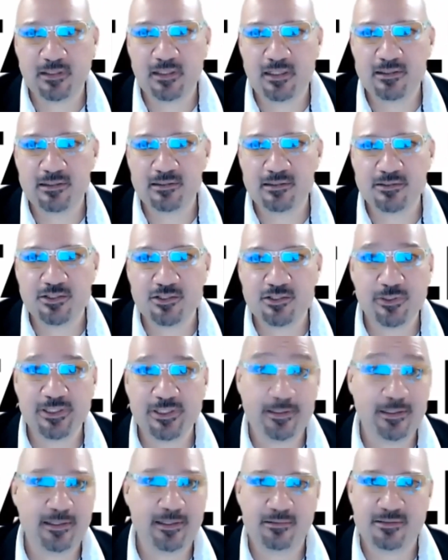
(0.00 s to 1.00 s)
so
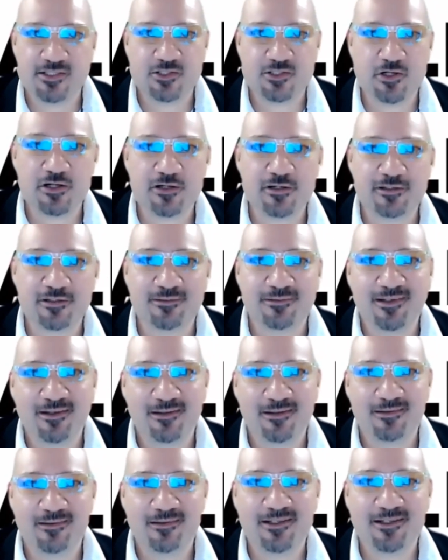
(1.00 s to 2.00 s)
it started,
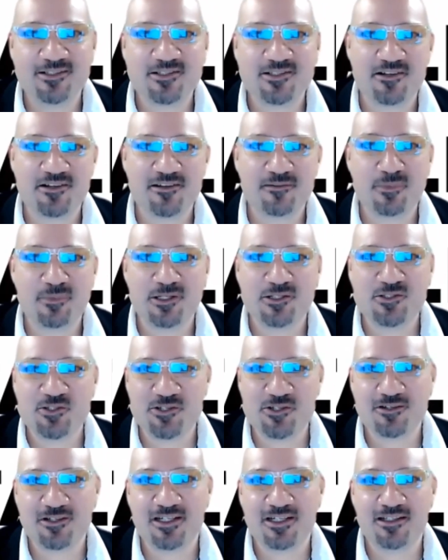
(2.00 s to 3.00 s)
and I started my
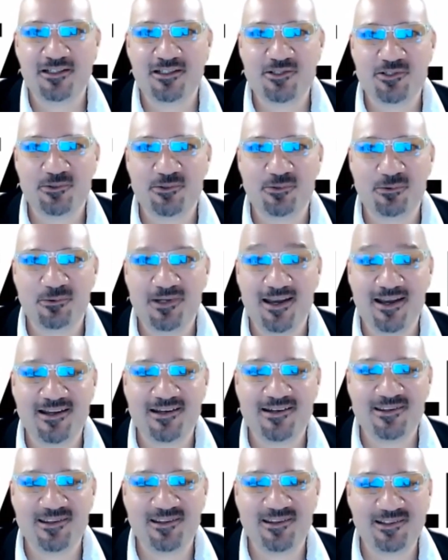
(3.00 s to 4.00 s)
journey to
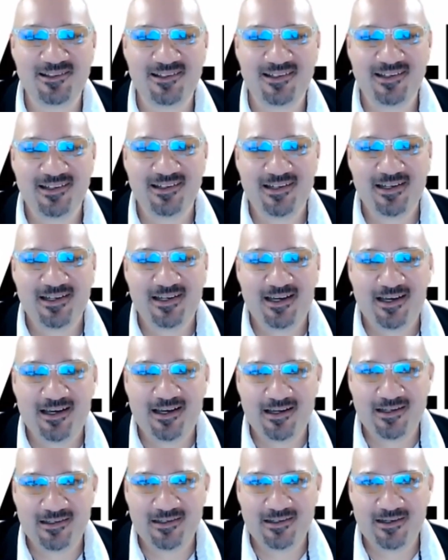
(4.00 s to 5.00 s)
Canada,
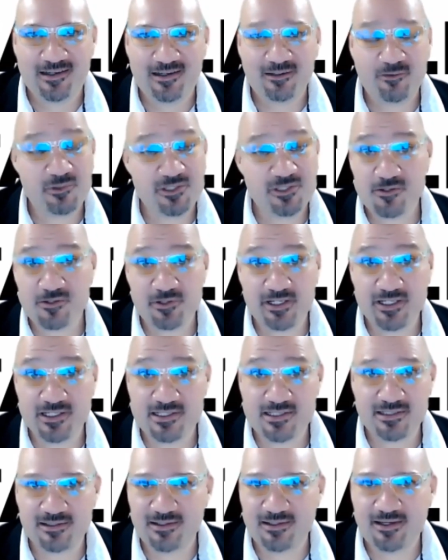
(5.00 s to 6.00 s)
and it was not
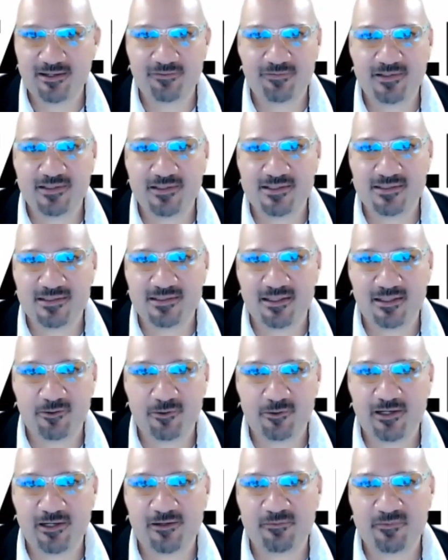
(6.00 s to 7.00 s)
easy. I faced
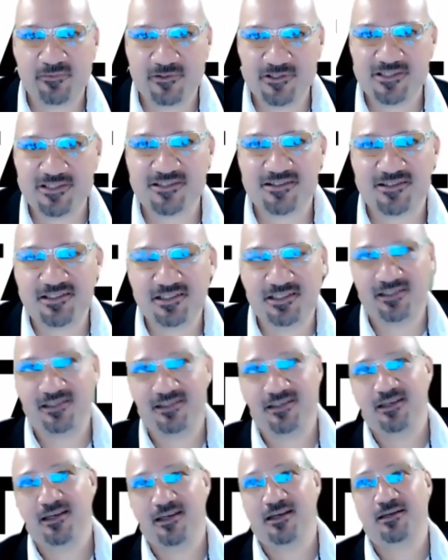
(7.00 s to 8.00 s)
great adversity.
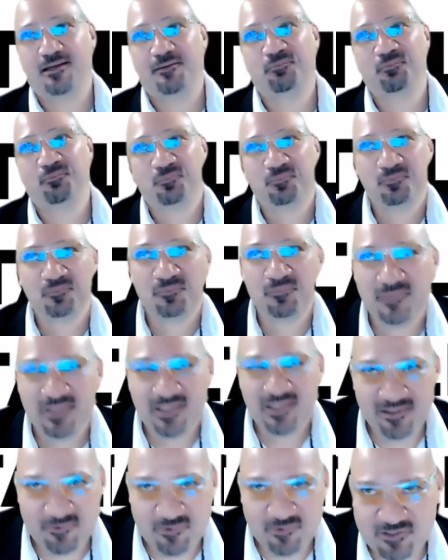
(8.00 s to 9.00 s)

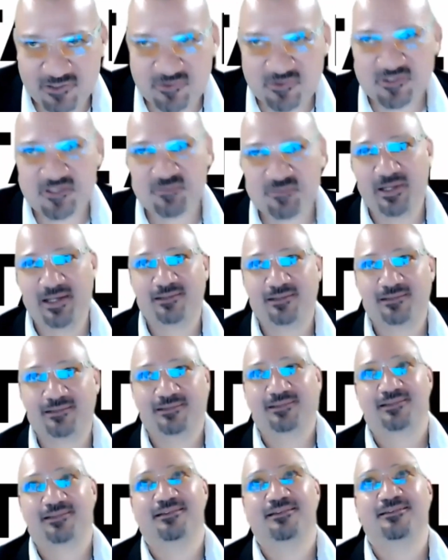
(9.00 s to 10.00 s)
In retrospect,
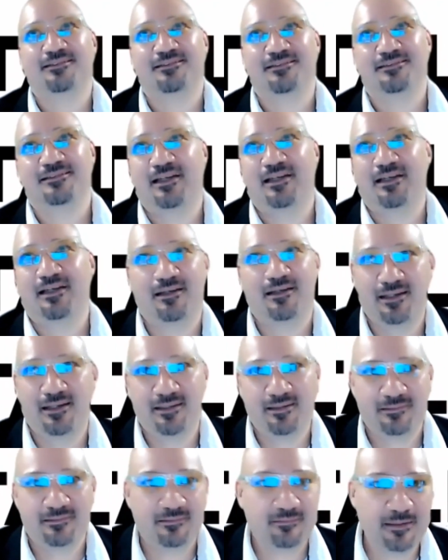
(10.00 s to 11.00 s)
I
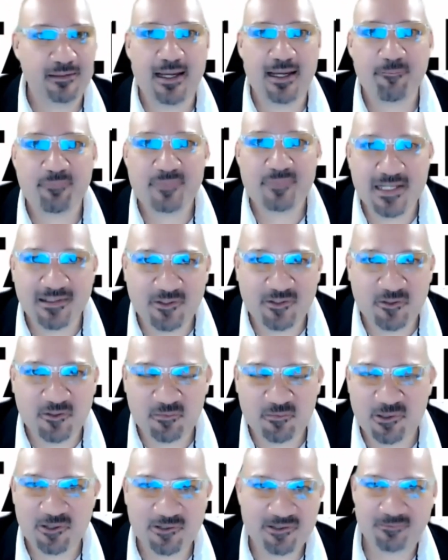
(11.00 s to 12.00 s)
am telling you
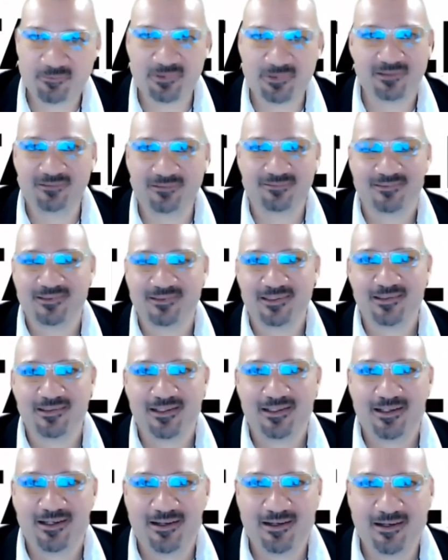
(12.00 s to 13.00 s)
about it, but
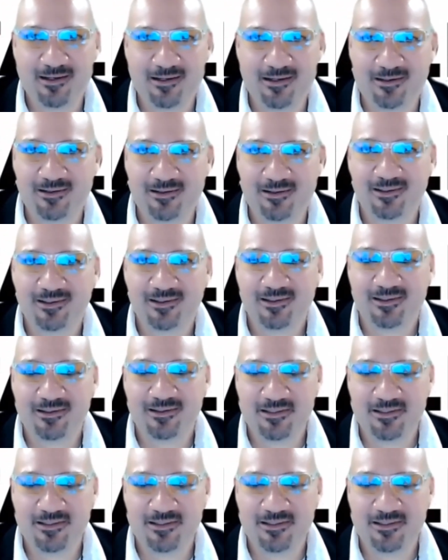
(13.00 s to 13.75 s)
uh, it's